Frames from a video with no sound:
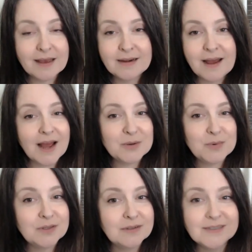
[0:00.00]
and I
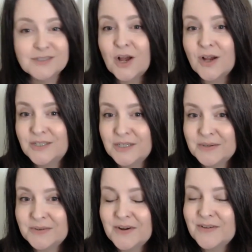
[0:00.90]
will talk to
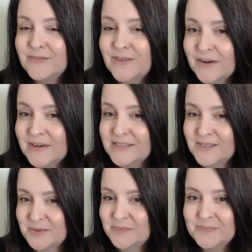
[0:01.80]
you very
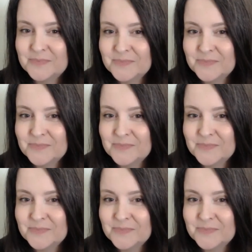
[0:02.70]
soon.